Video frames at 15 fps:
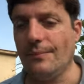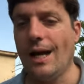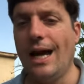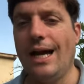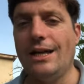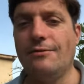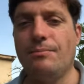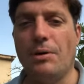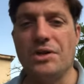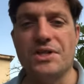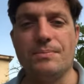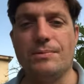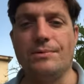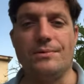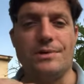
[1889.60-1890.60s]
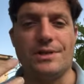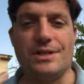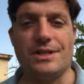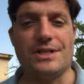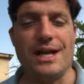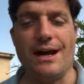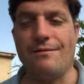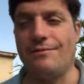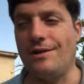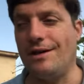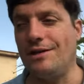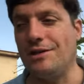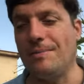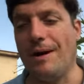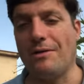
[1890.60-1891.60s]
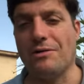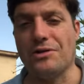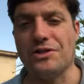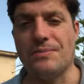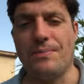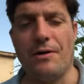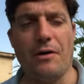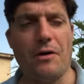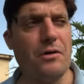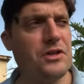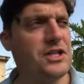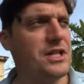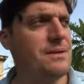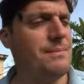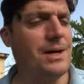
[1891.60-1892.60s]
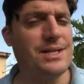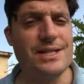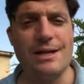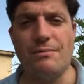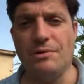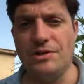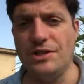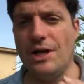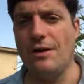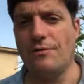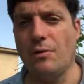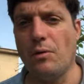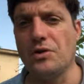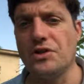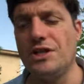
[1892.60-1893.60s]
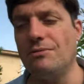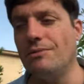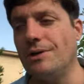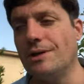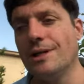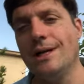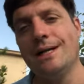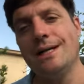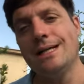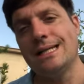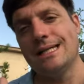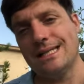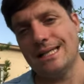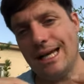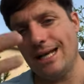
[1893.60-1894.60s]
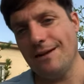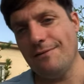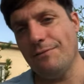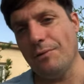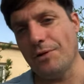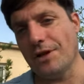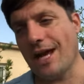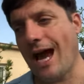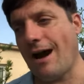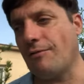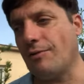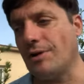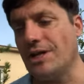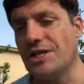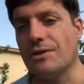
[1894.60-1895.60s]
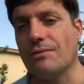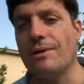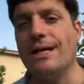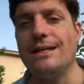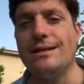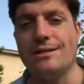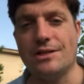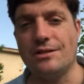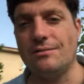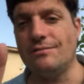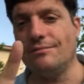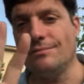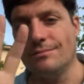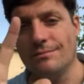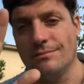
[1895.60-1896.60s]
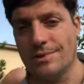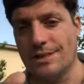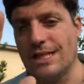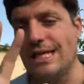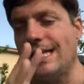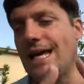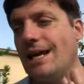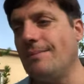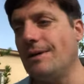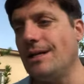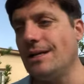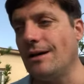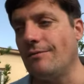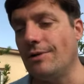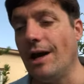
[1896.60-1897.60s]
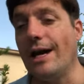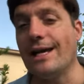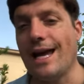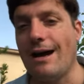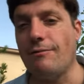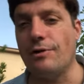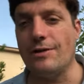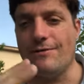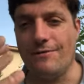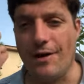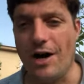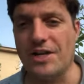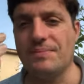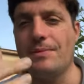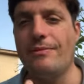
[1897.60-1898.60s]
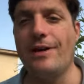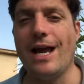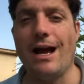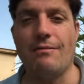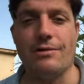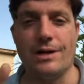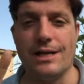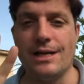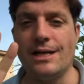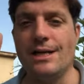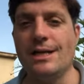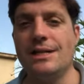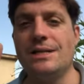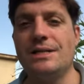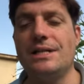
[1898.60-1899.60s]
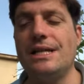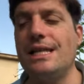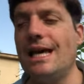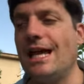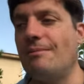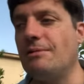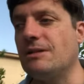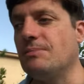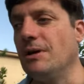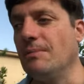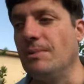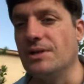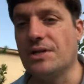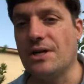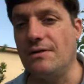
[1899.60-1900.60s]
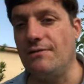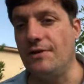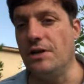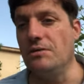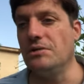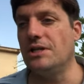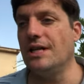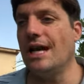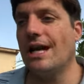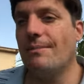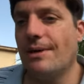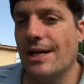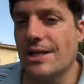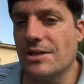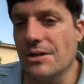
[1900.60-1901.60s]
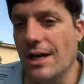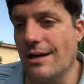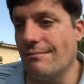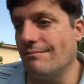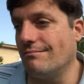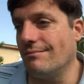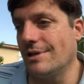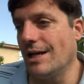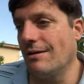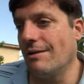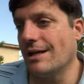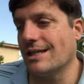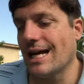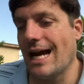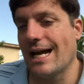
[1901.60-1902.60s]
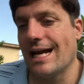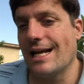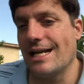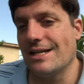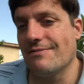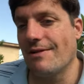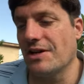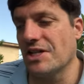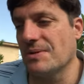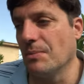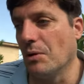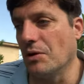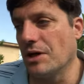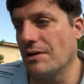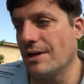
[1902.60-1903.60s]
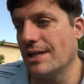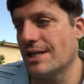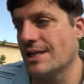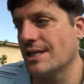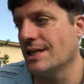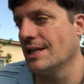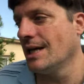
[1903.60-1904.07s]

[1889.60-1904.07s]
if possible, just have a numerical superiority. You might say, well, duh, of course you would. Sending forth a cavalry screen to see the enemy of light cavalry, fast-moving cavalry, see the enemy's movements, confuse the enemy, and, you know, attack any very small units.